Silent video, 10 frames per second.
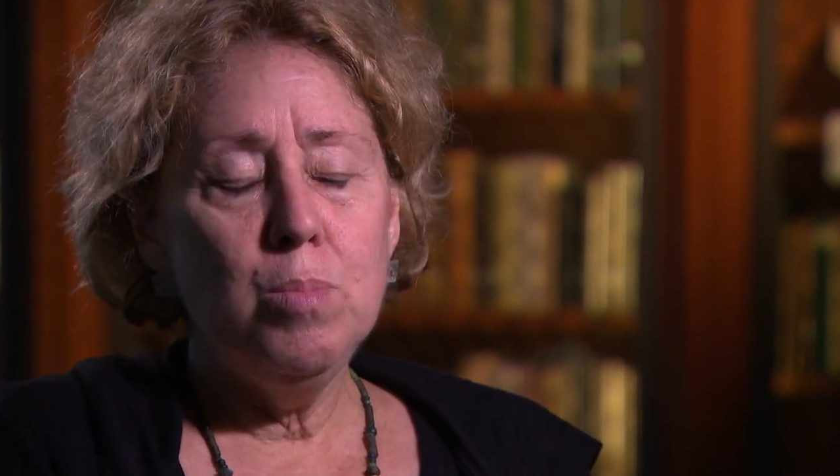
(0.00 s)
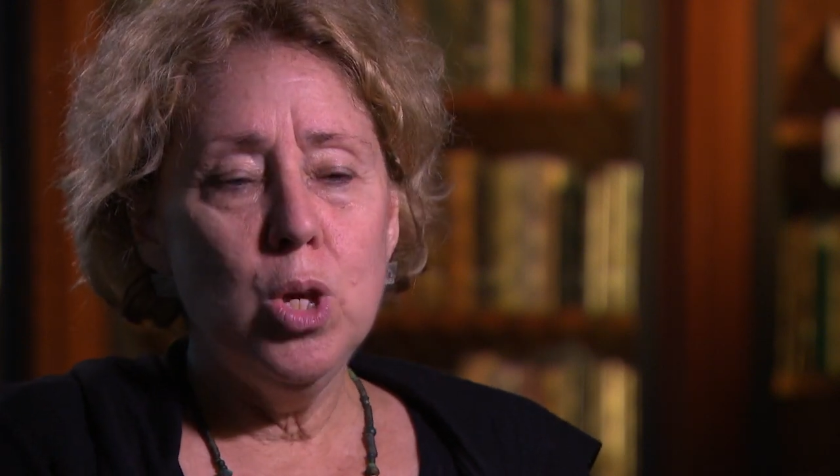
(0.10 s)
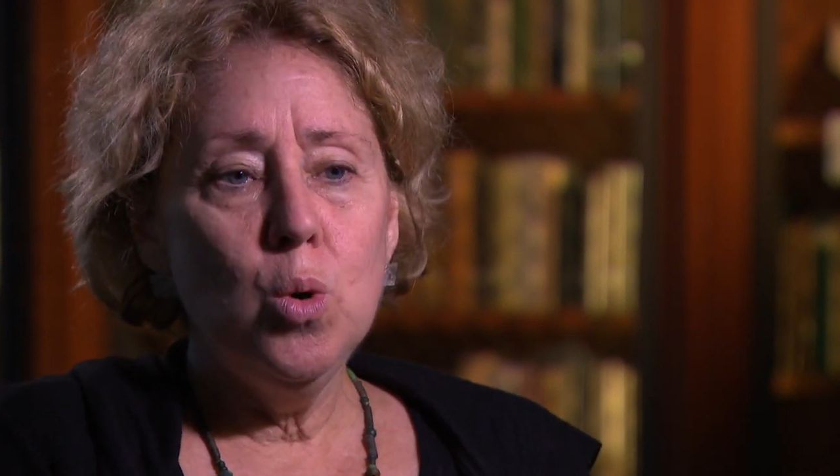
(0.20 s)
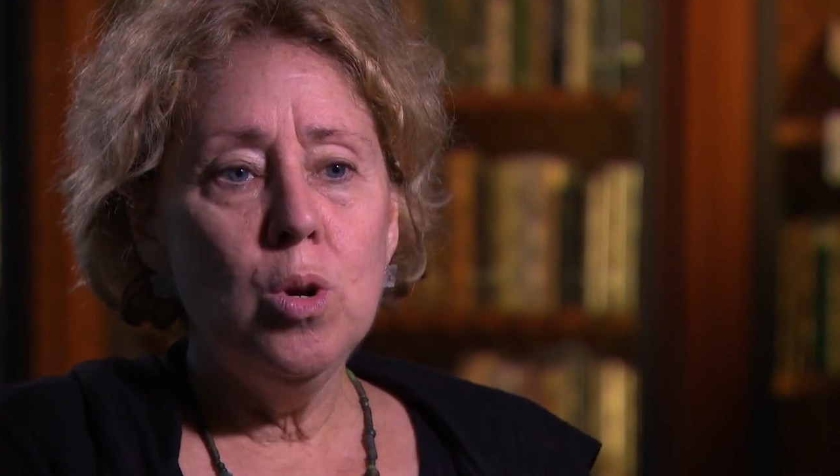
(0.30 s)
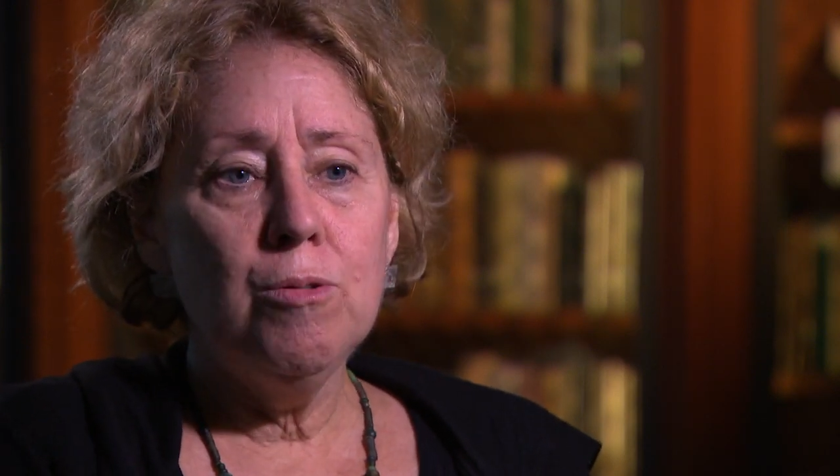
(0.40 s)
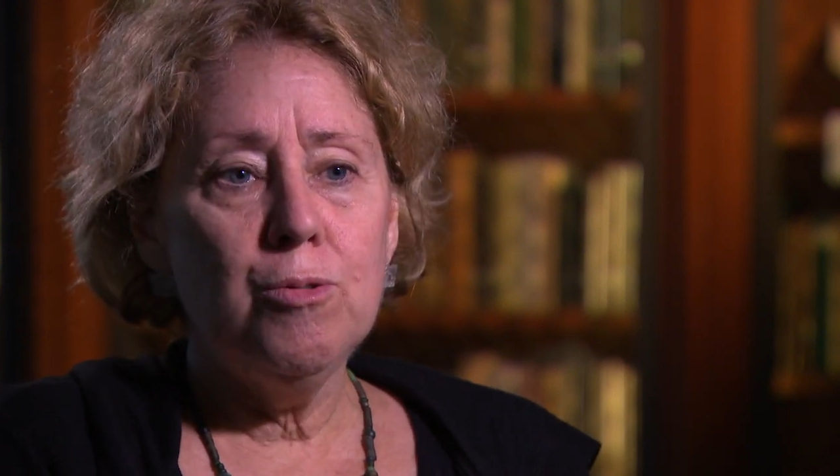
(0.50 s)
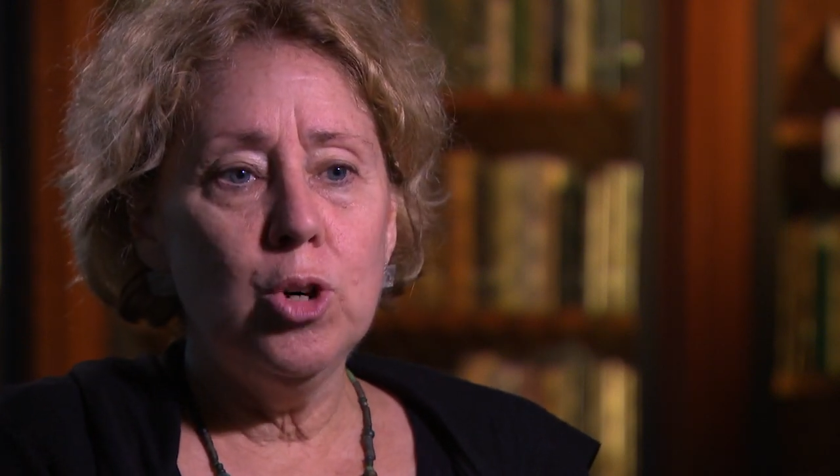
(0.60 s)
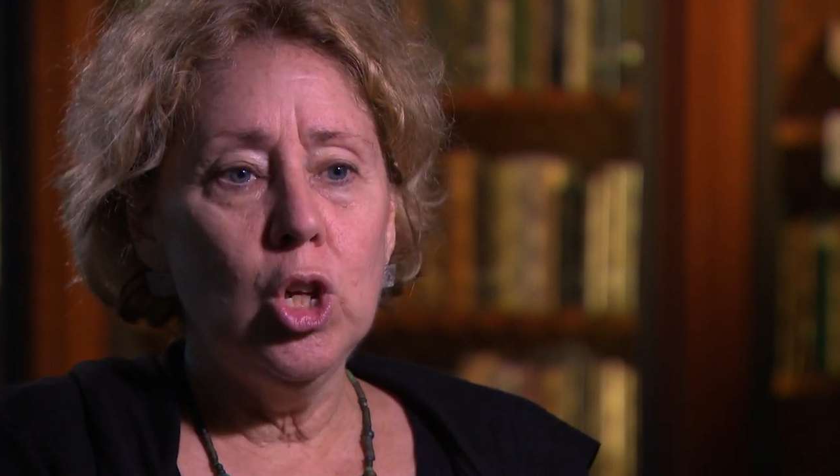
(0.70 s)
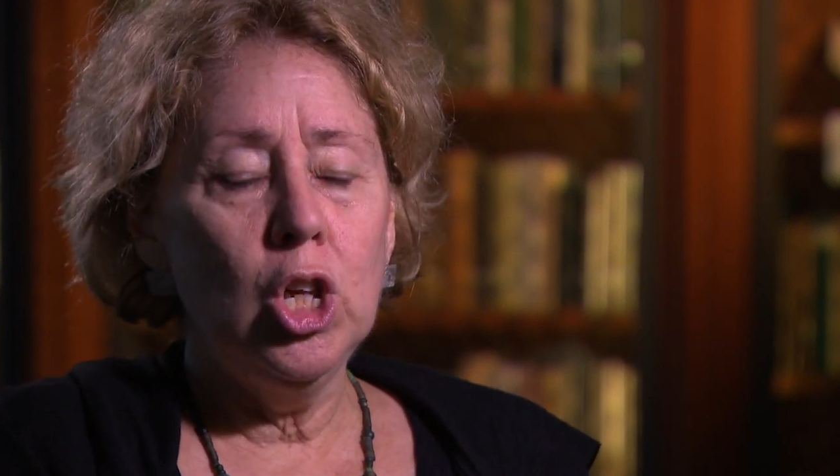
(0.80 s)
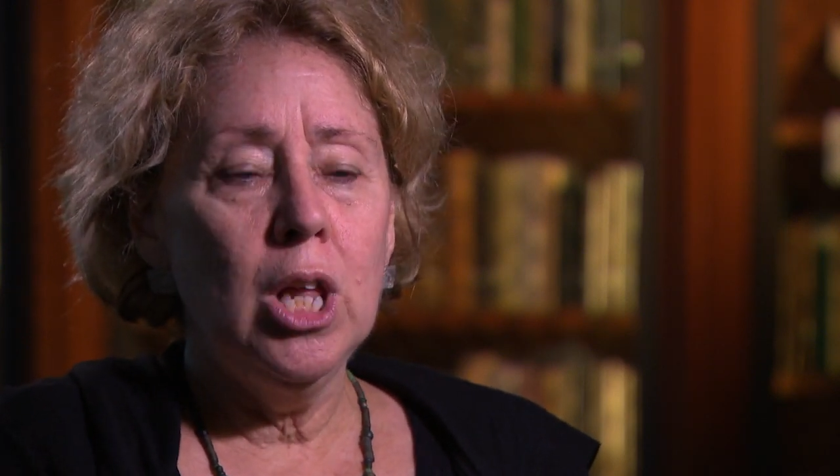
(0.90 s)

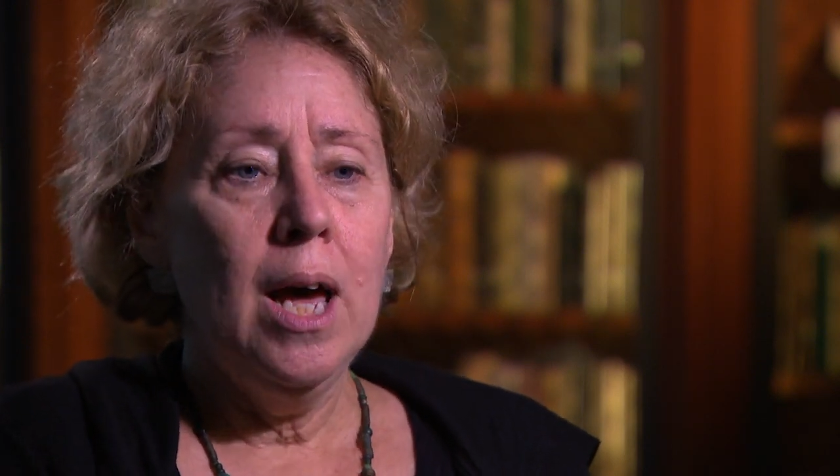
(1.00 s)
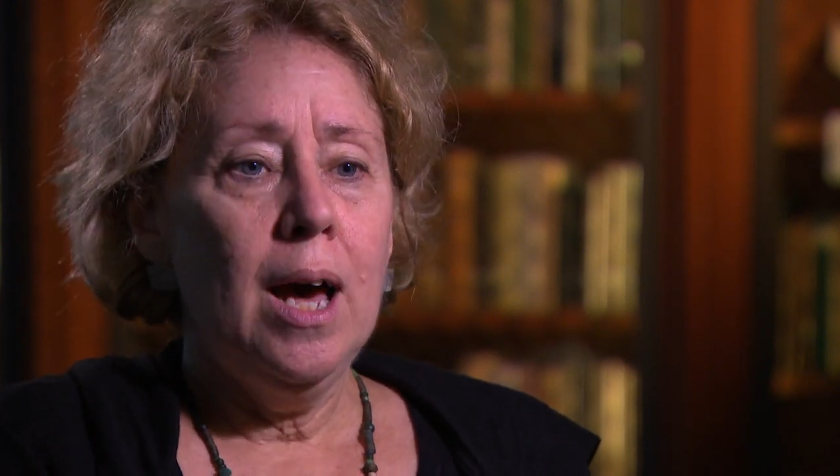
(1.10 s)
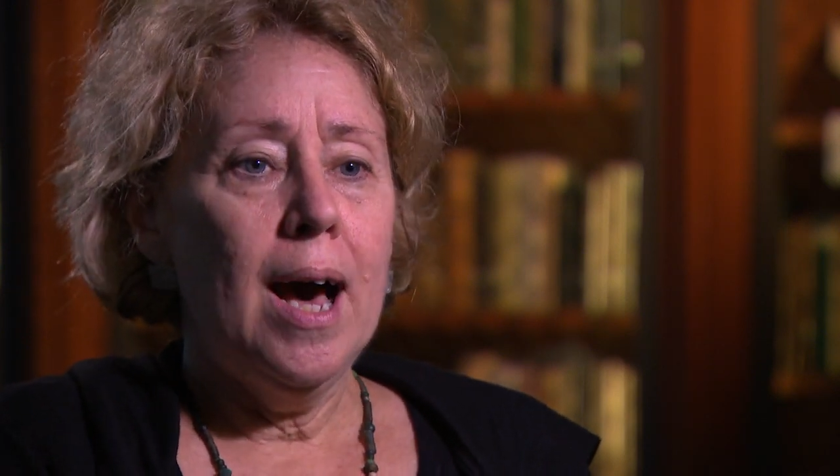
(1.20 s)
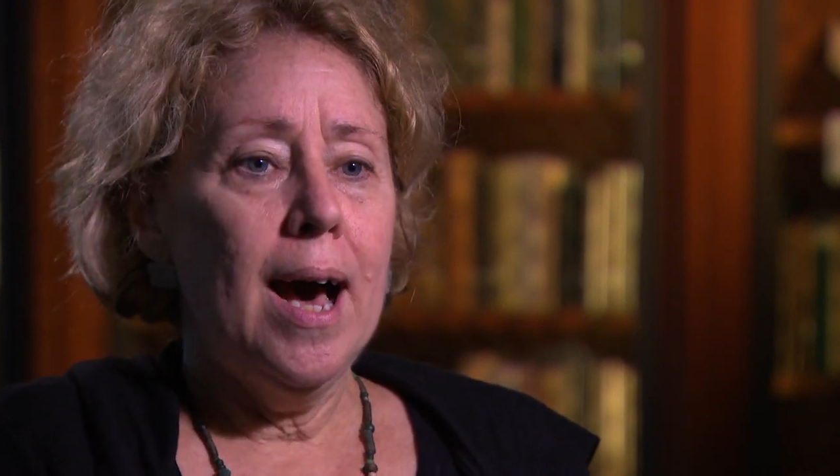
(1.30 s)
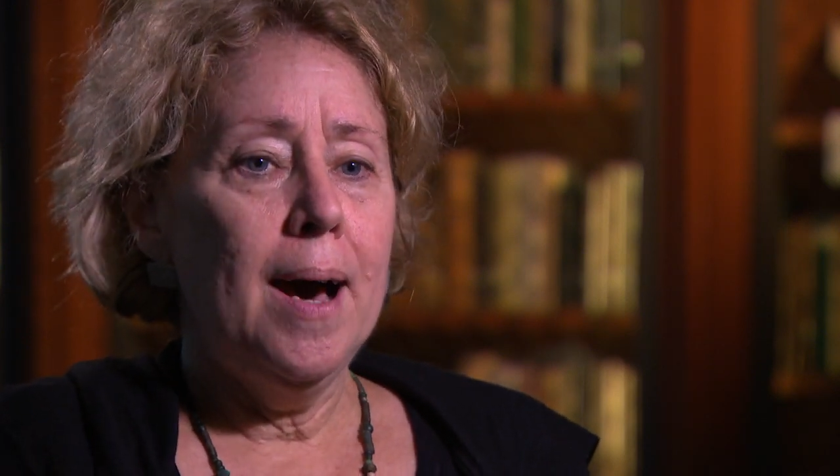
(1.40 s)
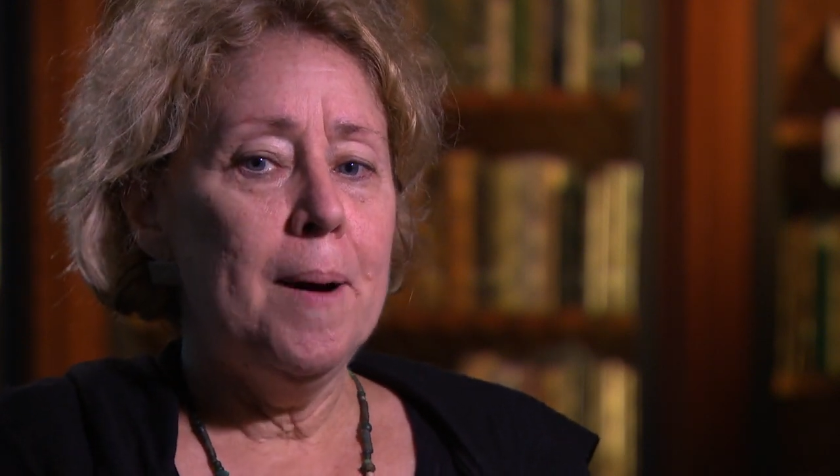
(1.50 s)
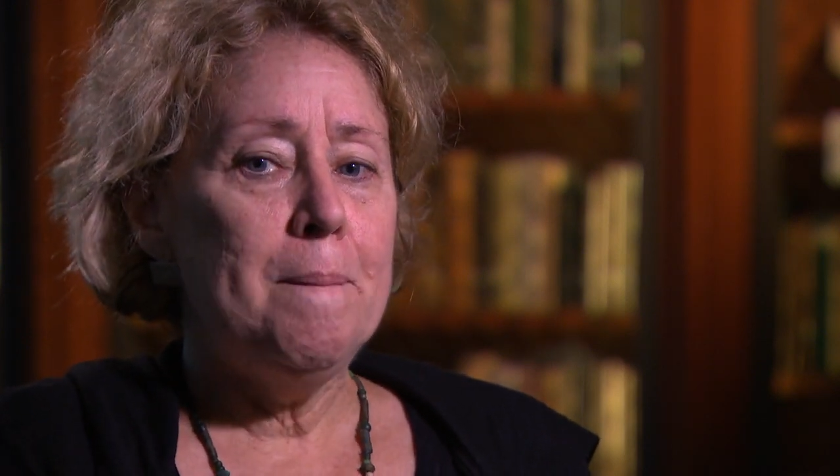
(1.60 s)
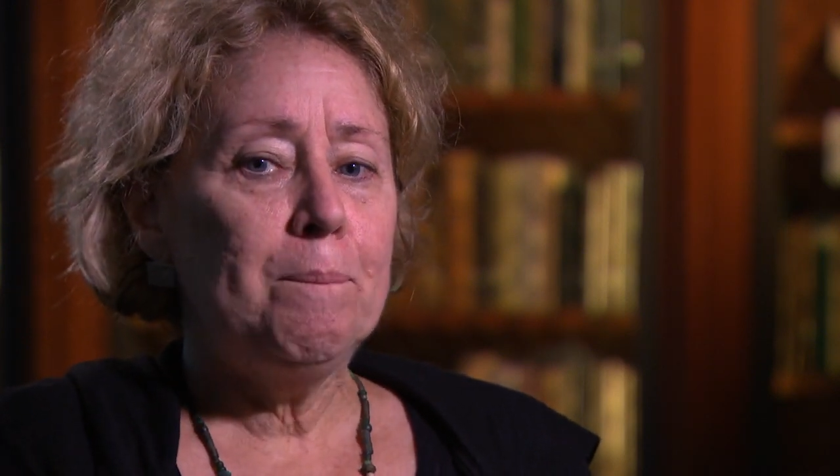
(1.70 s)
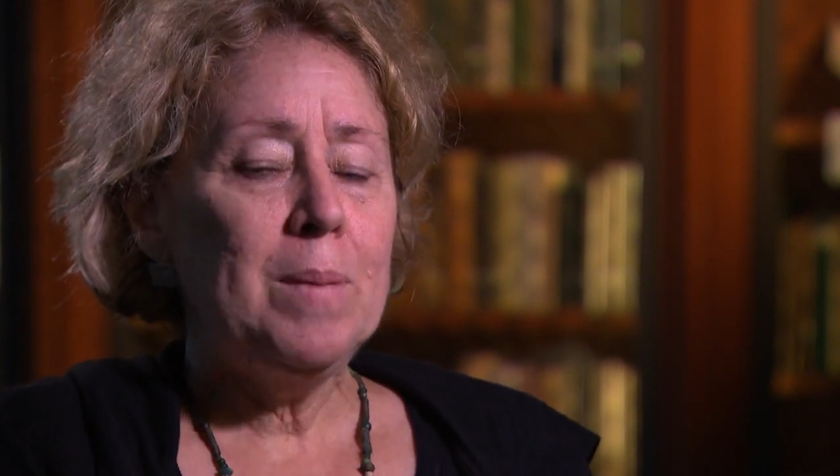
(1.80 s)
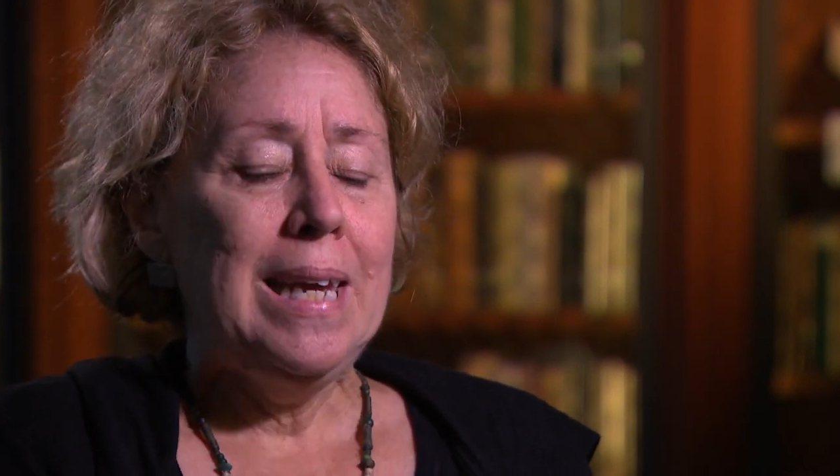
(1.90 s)
beautiful,
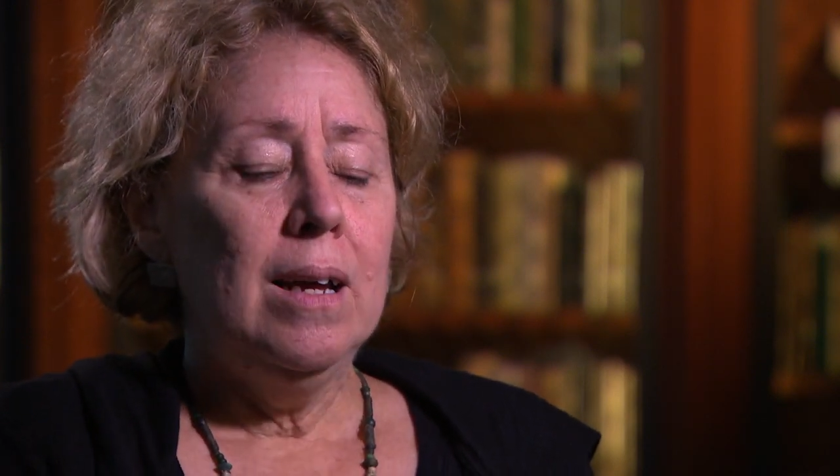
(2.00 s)
long,